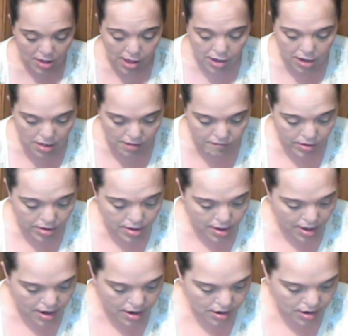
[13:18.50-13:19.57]
I mean, I could even
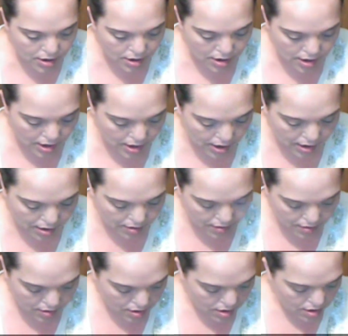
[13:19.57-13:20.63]
take
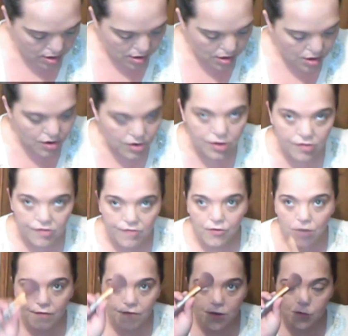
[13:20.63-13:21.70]
uh,
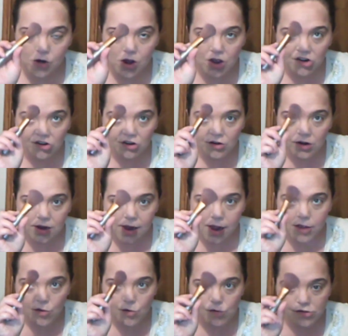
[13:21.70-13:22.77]
this fluffy brush
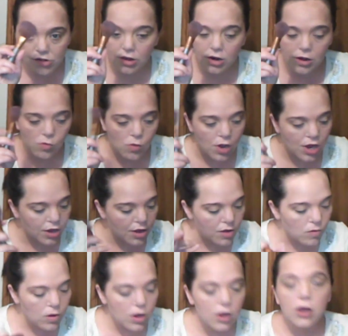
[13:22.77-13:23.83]
that I used a little while
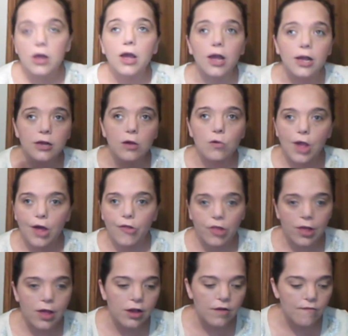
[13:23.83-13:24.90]
ago and go
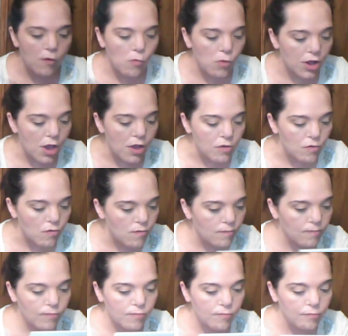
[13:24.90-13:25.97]
down the neck if I wanted to.
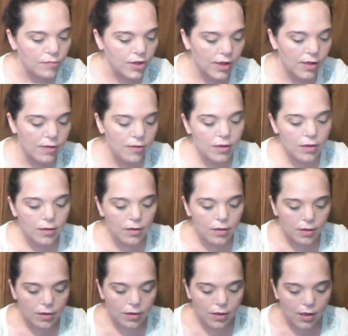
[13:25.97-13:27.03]
But
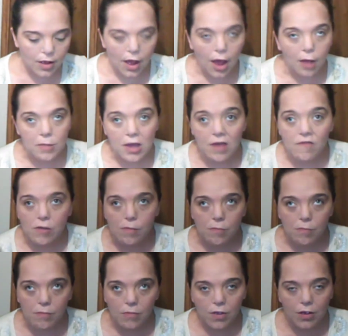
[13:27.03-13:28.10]
I'm
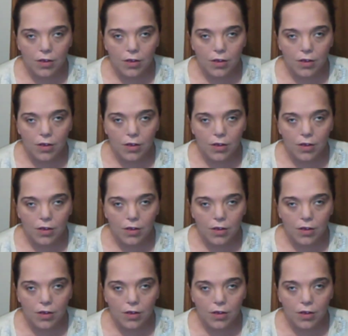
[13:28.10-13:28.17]
having,